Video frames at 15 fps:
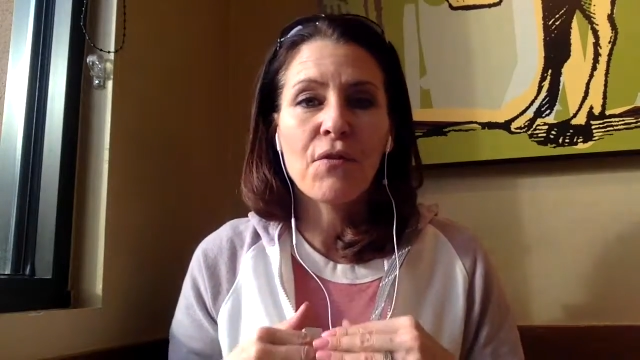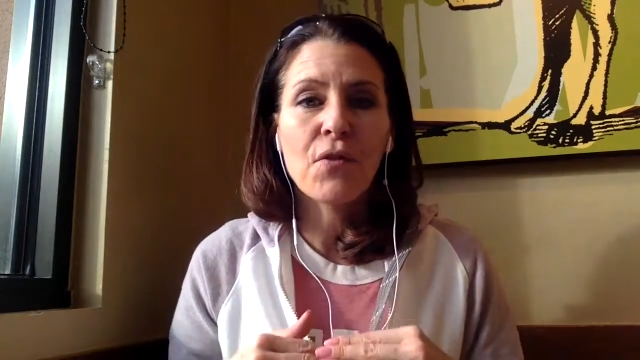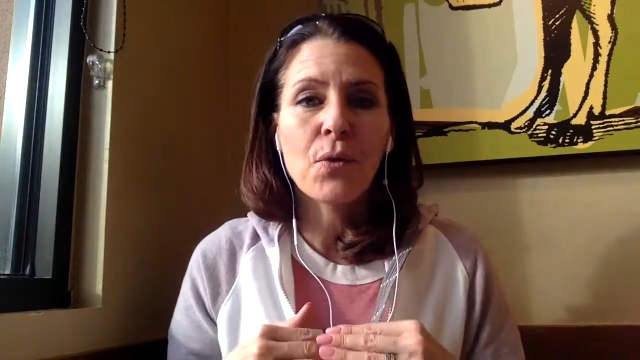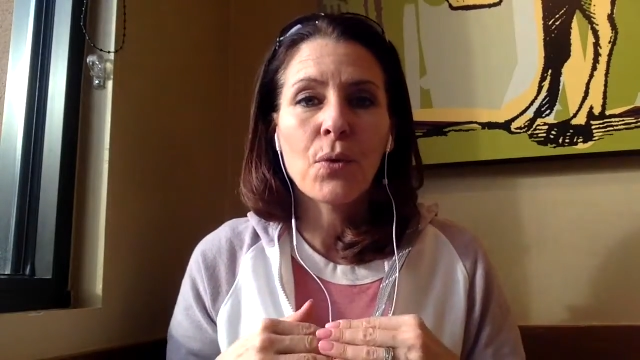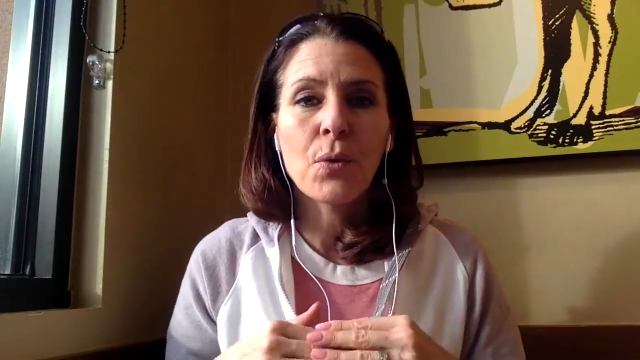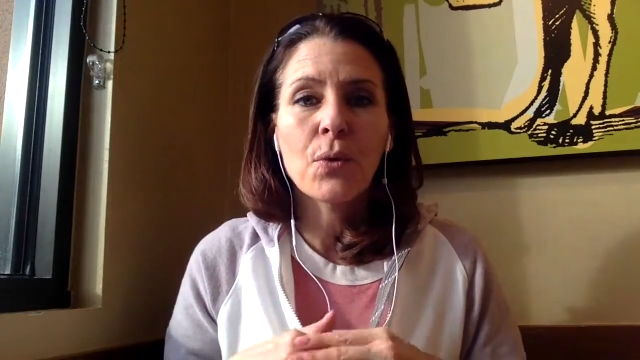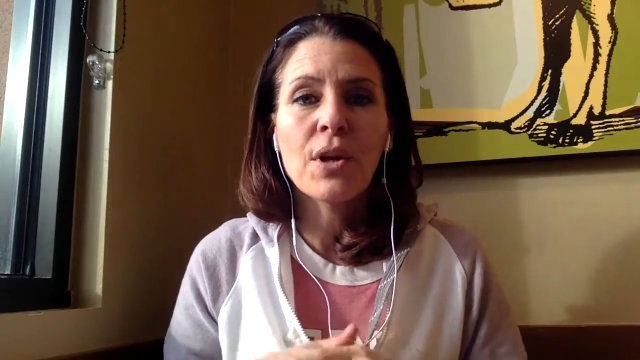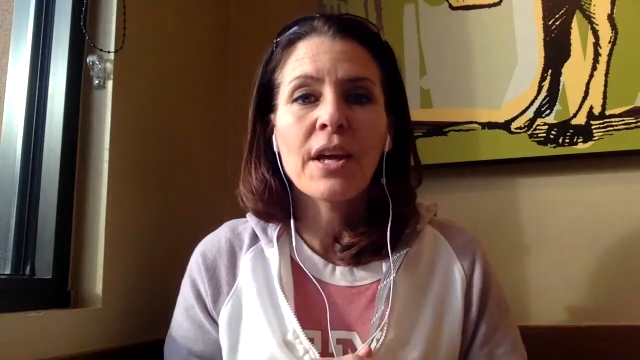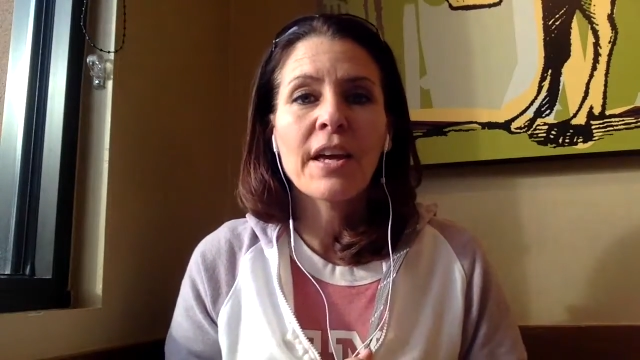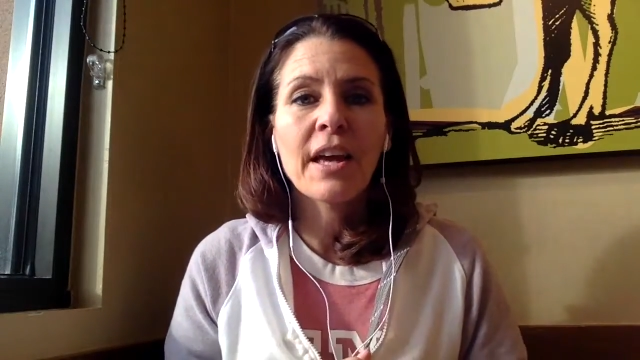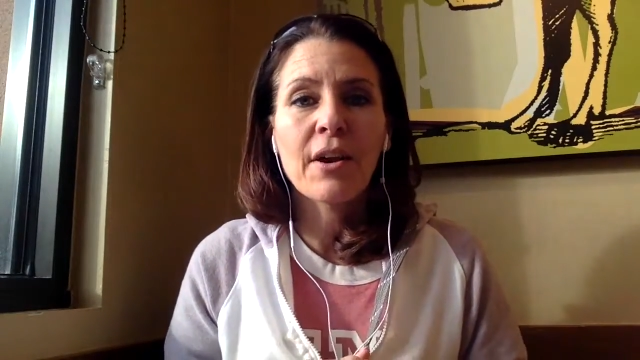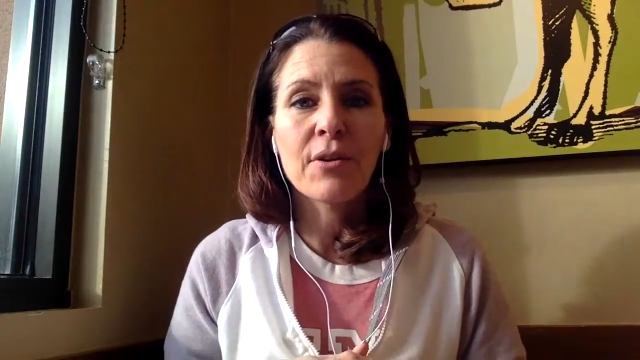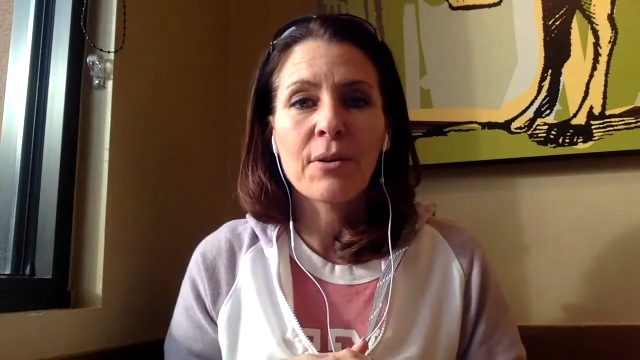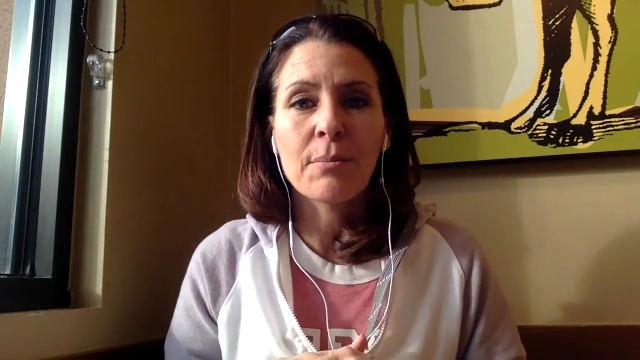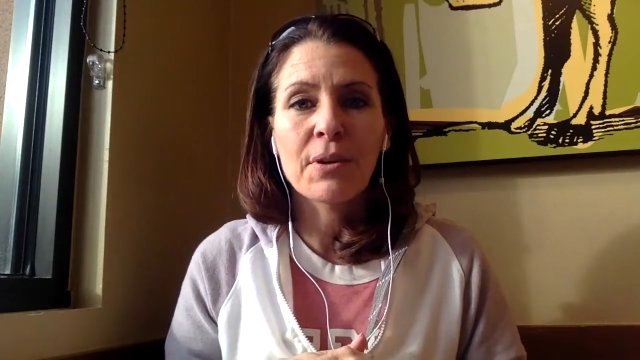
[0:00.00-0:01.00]
food
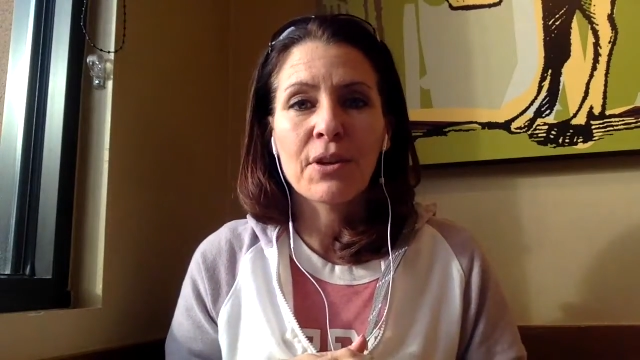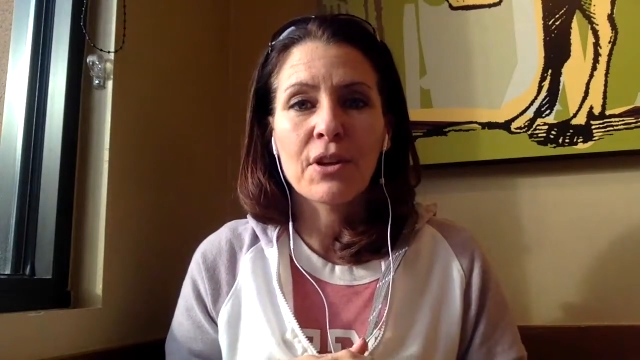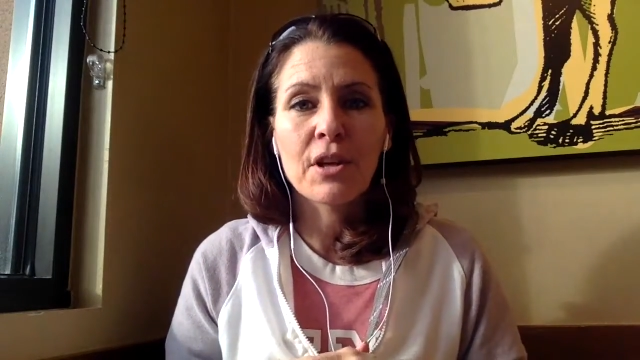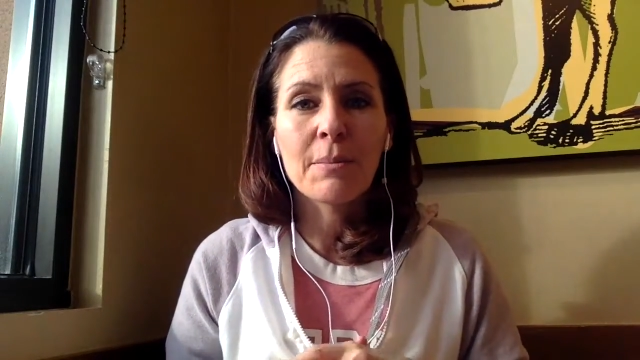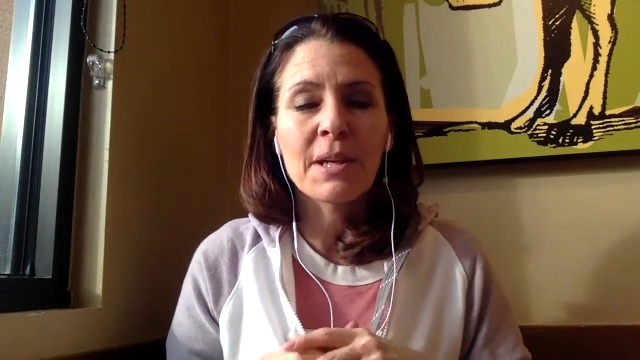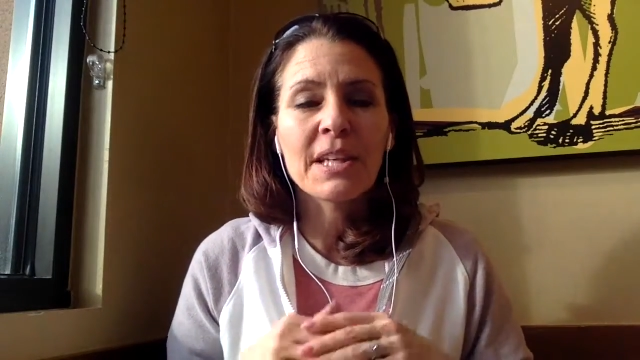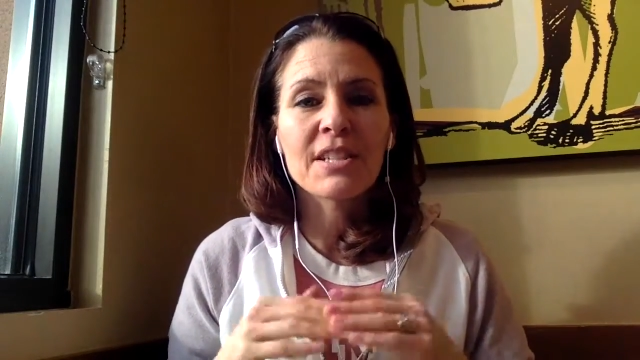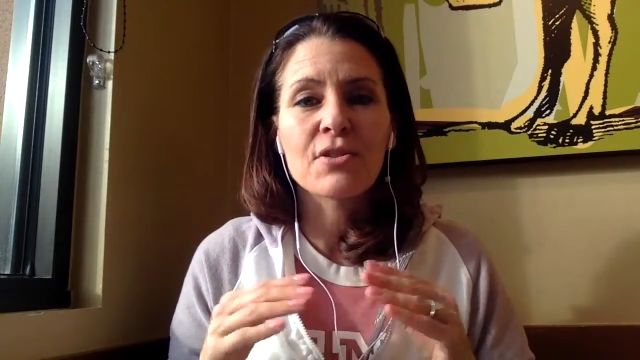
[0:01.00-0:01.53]
accountability because